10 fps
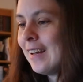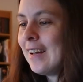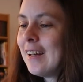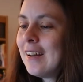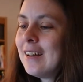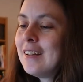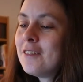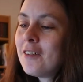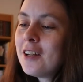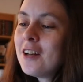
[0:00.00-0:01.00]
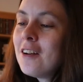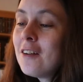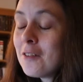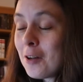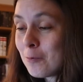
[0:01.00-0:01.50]
And the
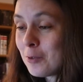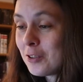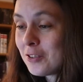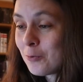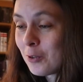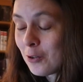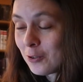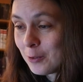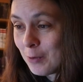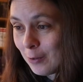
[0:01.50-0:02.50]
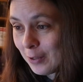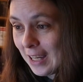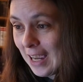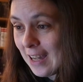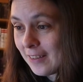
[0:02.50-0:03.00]
final numbers we're going to be
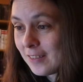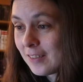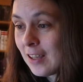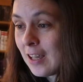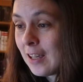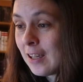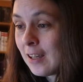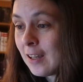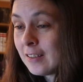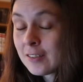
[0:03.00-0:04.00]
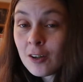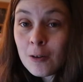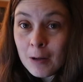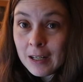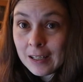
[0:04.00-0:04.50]
looking at is
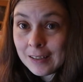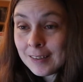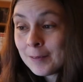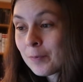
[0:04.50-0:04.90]
star rating.